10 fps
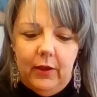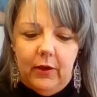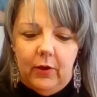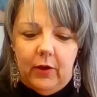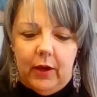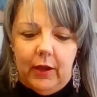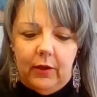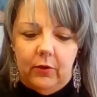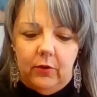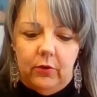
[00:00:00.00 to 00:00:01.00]
You know, I
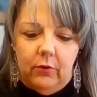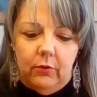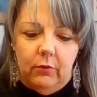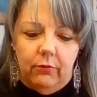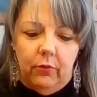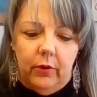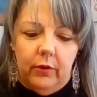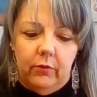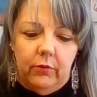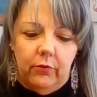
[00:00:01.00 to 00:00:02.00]
could do the
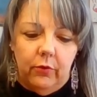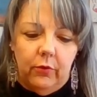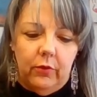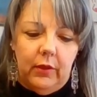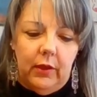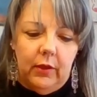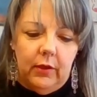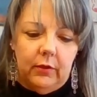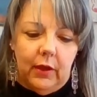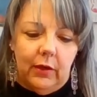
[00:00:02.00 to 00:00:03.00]
voice for the
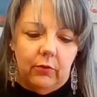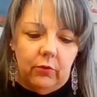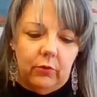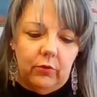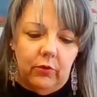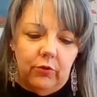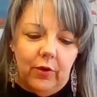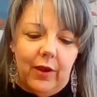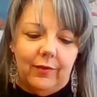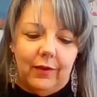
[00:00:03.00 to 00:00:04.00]
uh, dinosaurs in
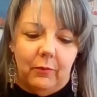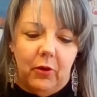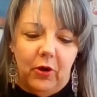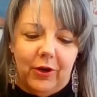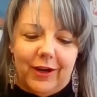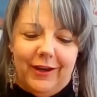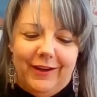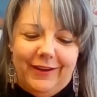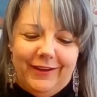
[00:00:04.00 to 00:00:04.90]
Jurassic Park.